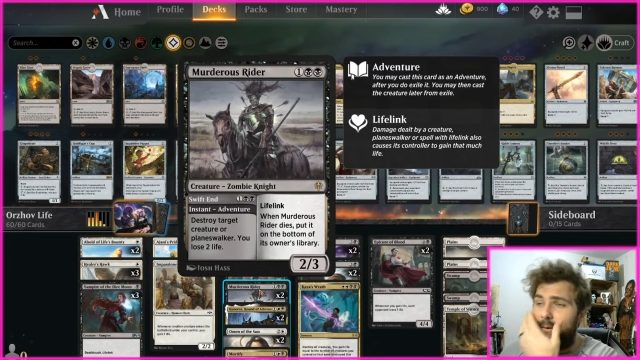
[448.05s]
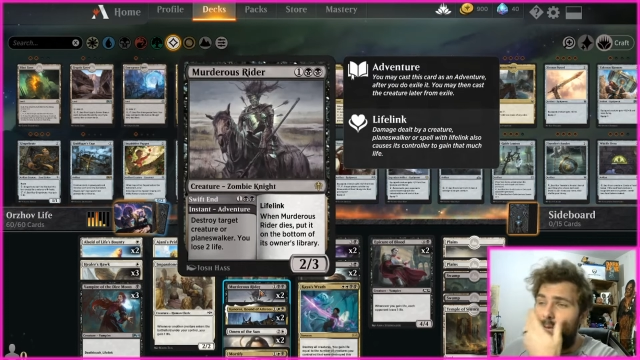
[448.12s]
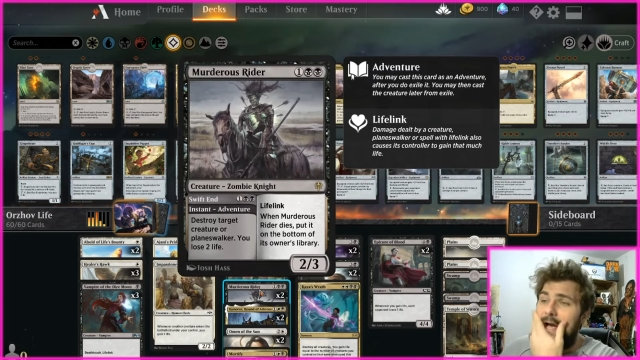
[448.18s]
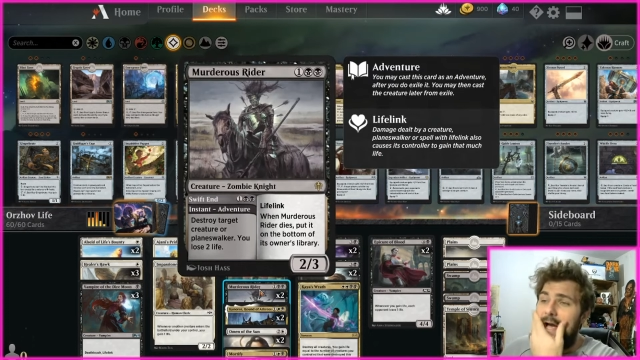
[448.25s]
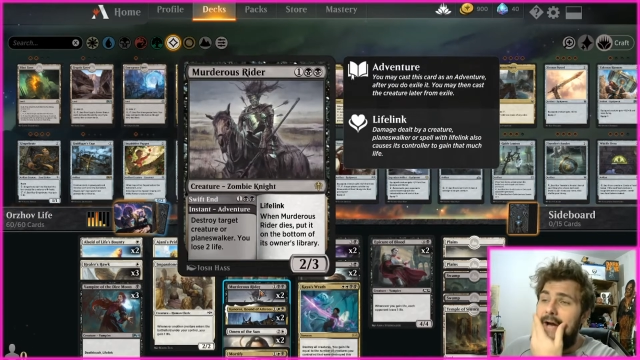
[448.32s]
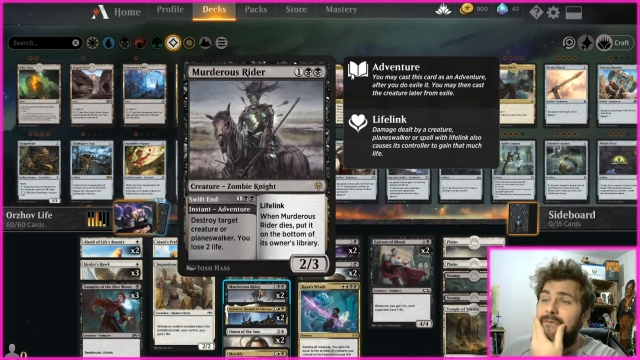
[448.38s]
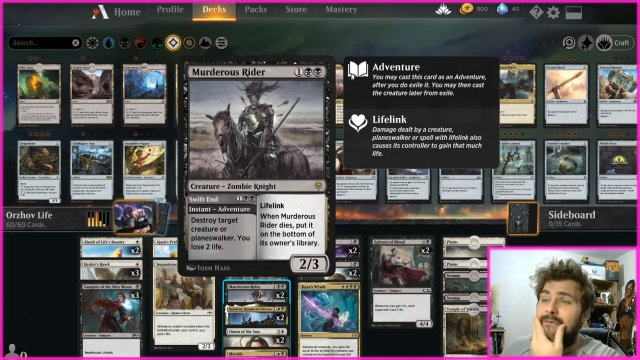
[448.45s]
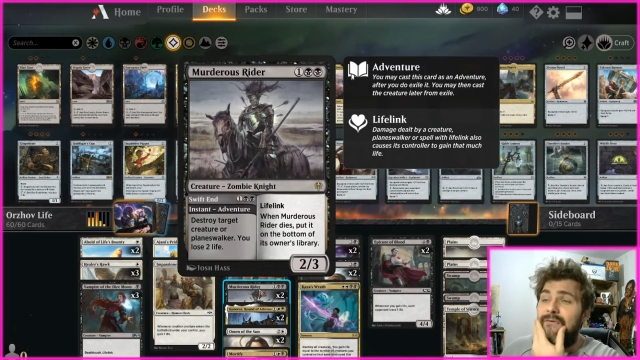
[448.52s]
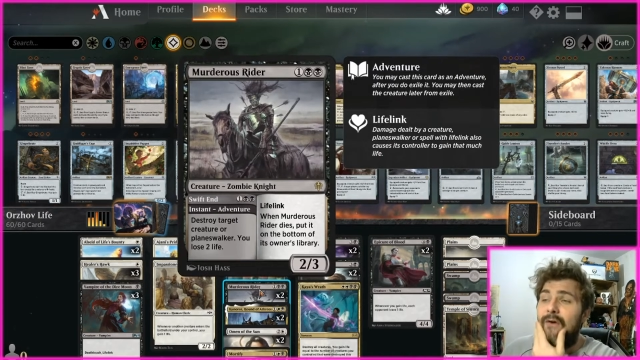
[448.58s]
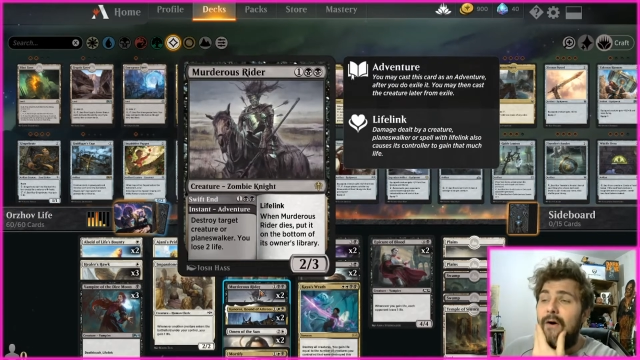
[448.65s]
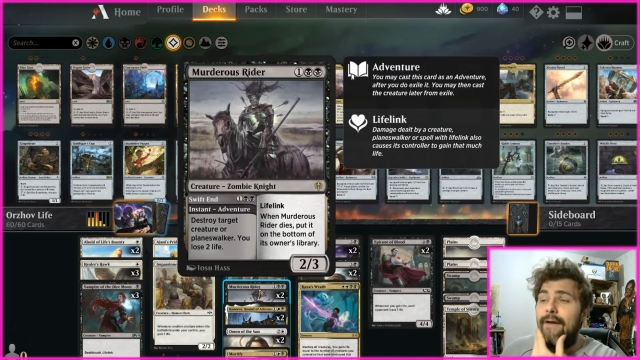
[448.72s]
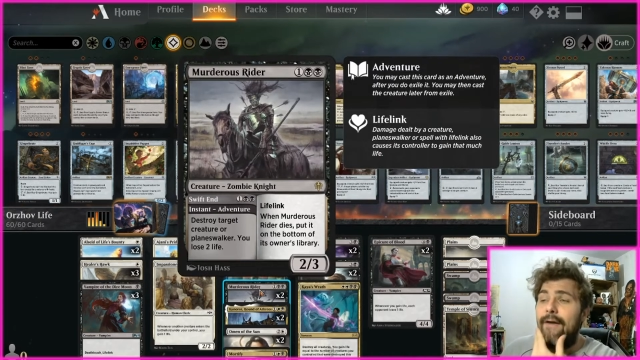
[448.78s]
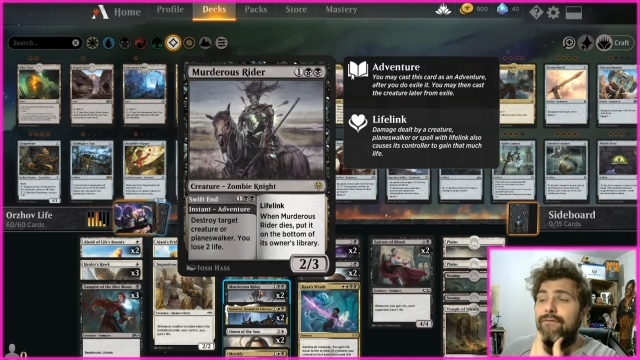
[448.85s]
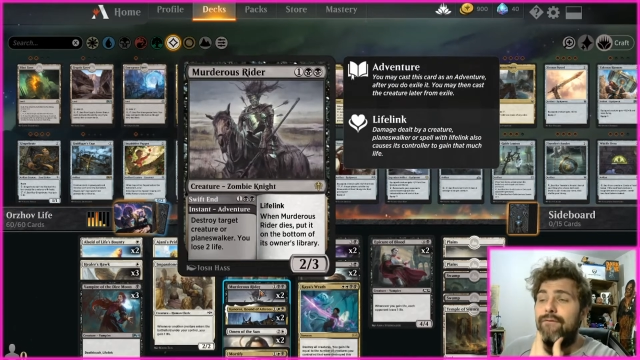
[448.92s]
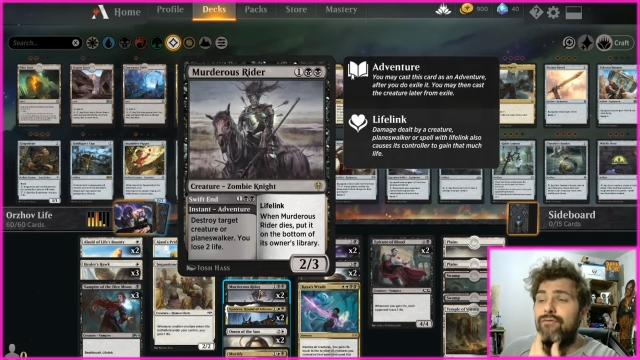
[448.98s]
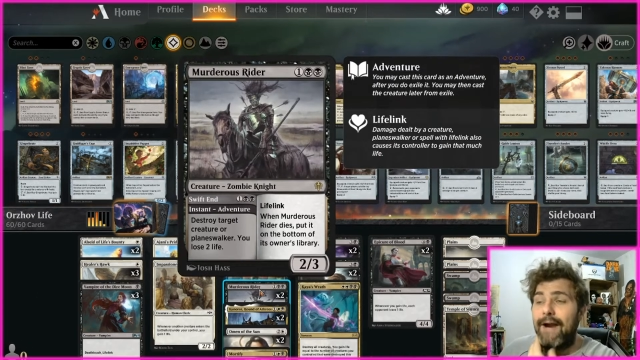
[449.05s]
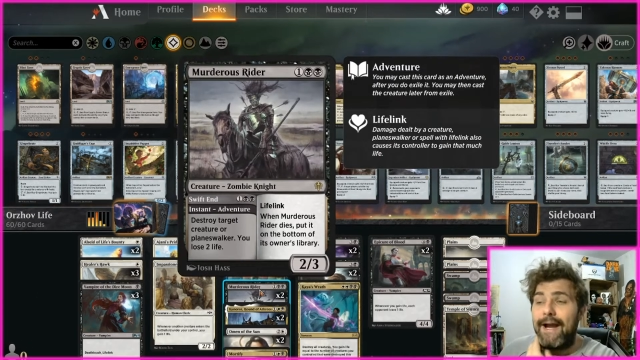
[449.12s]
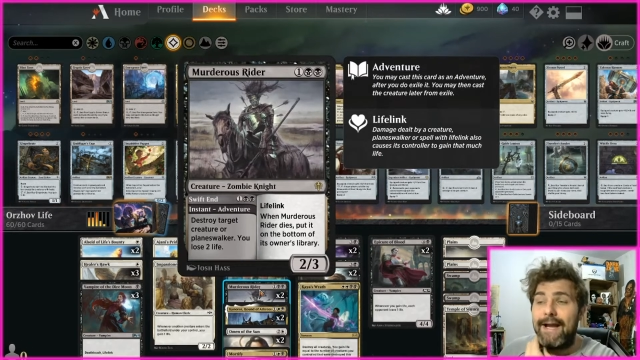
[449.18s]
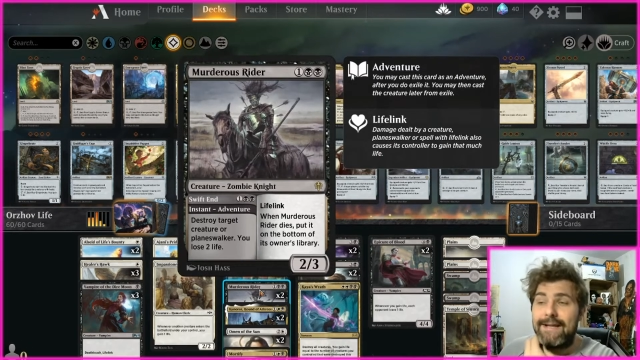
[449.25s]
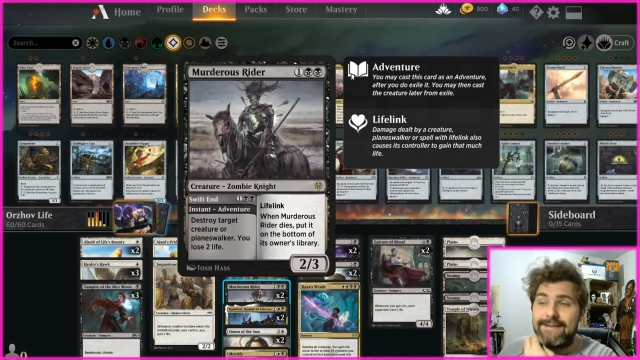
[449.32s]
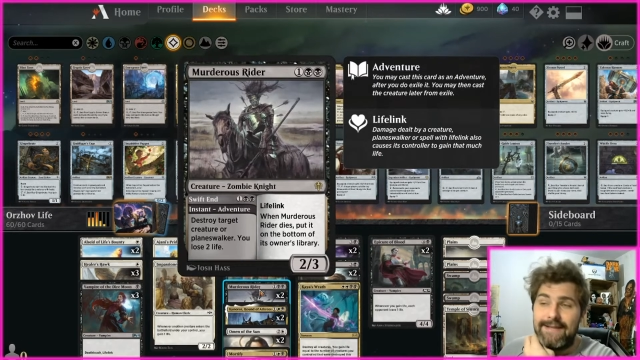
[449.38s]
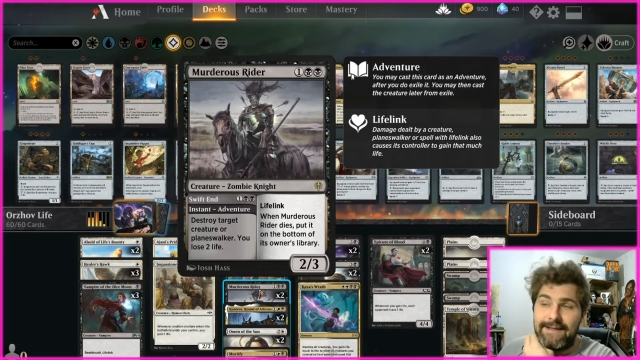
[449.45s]
We have 5
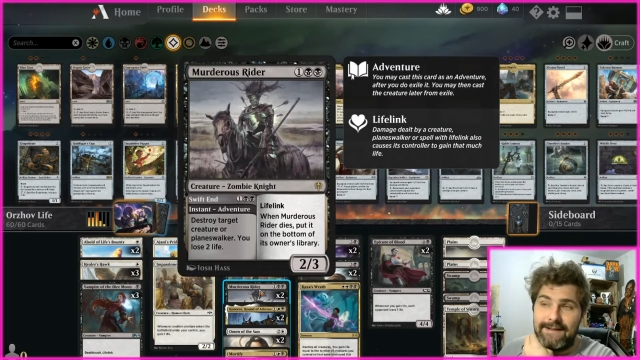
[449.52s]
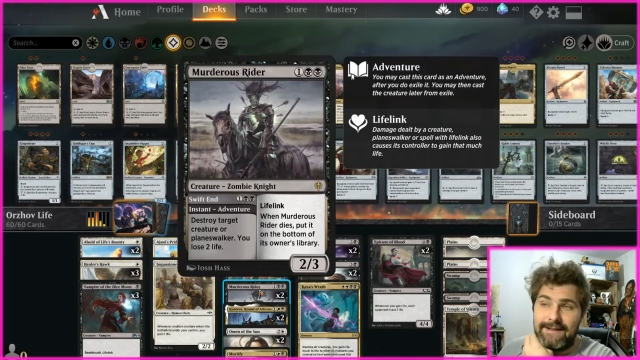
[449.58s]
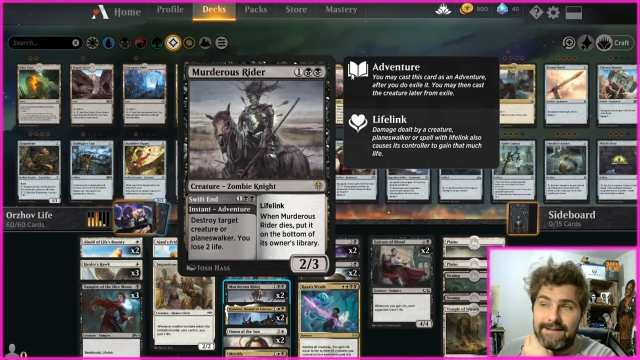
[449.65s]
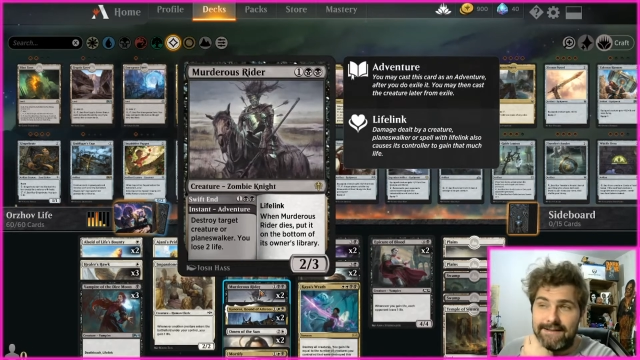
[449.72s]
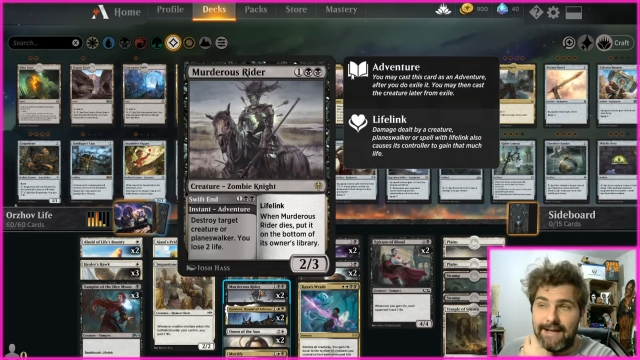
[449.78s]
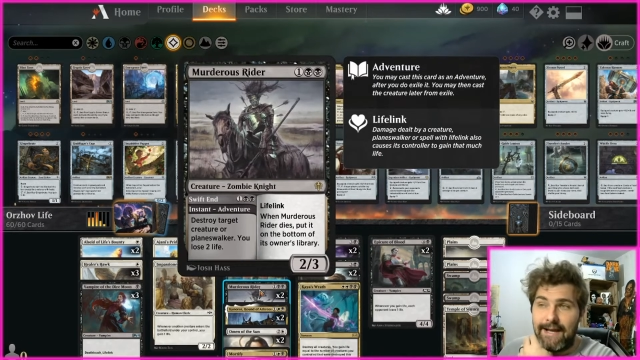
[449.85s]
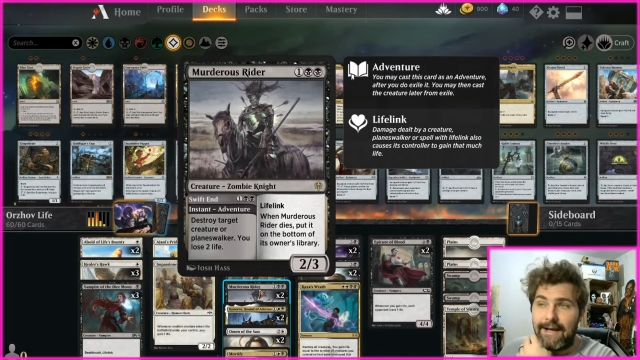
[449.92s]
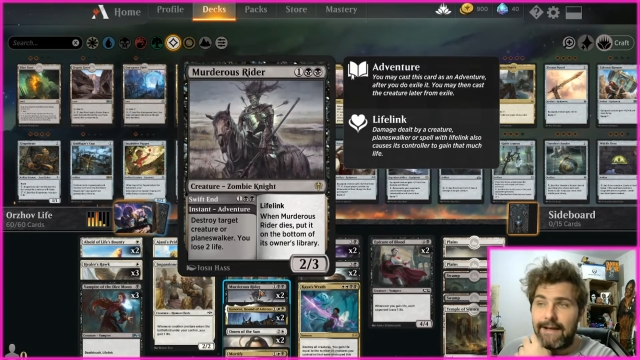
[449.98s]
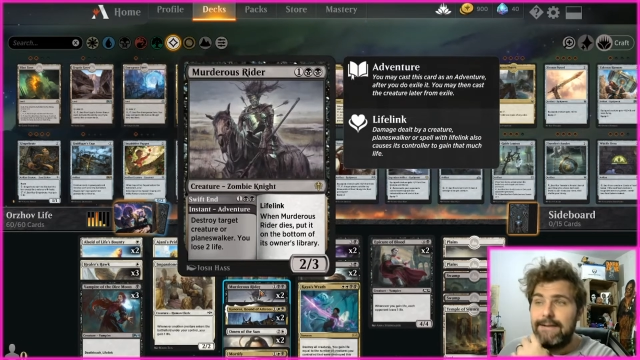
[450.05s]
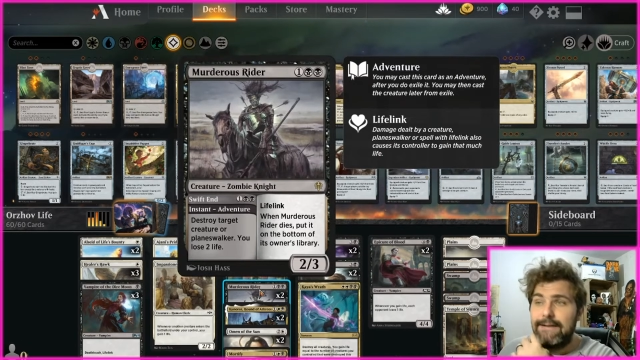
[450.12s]
rares in this deck.